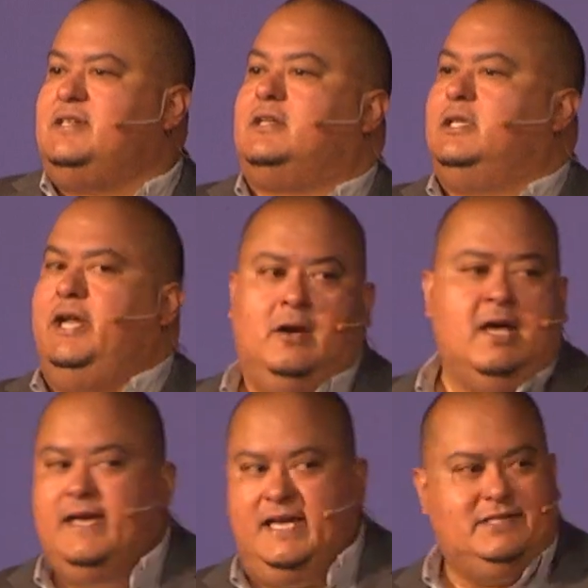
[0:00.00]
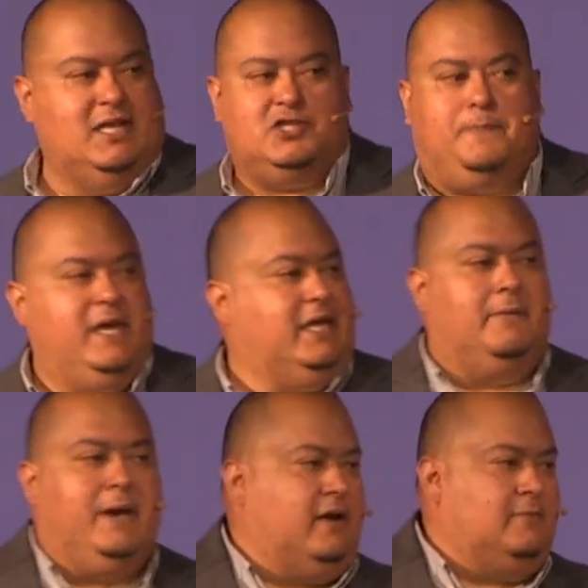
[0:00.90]
it clear he's not speaking
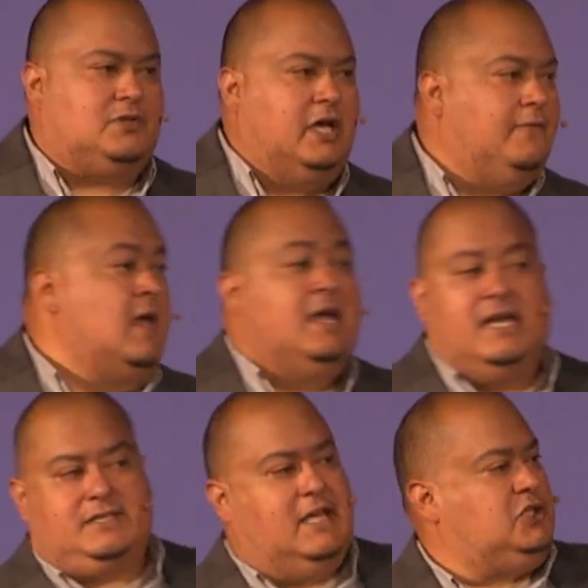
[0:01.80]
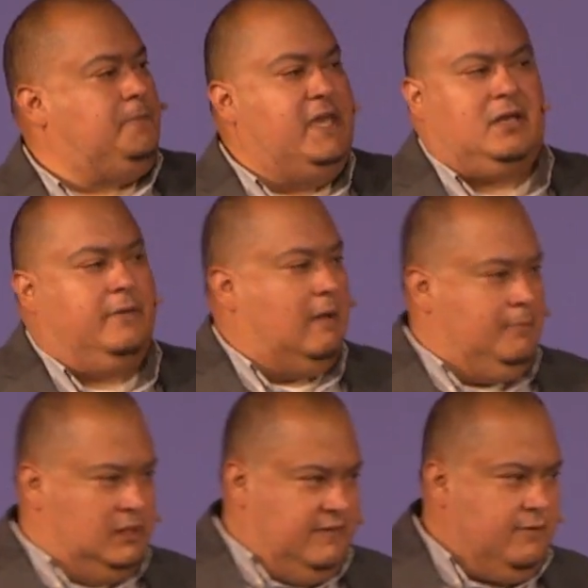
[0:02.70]
about himself, he's not speaking about
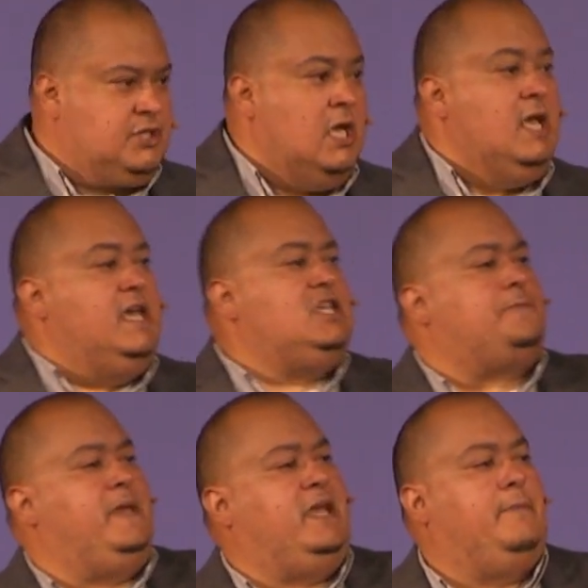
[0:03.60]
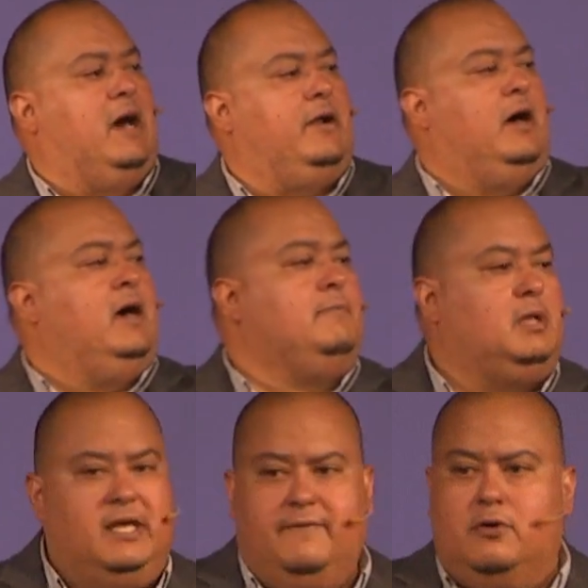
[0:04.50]
believers, he's speaking about
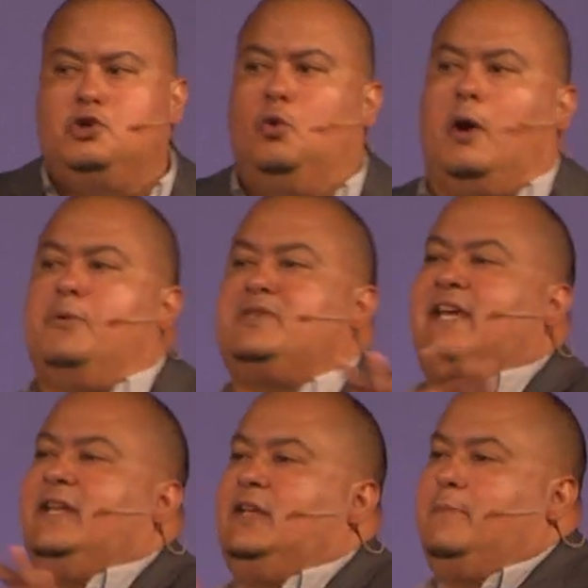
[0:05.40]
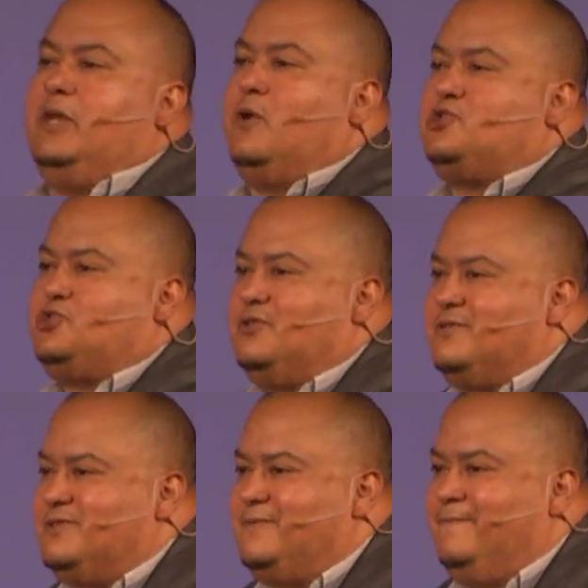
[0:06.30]
unbelievers who are pretending to be
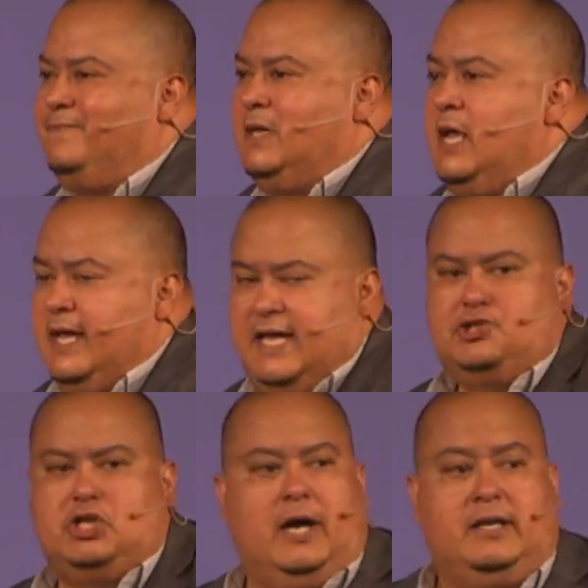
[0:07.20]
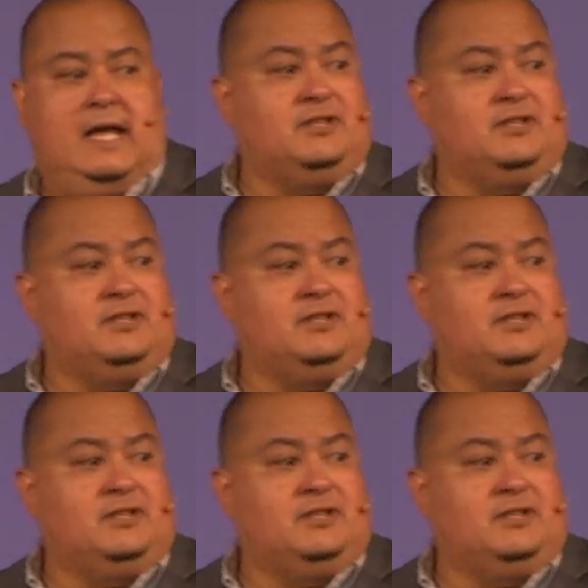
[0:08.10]
Christians. He's talking not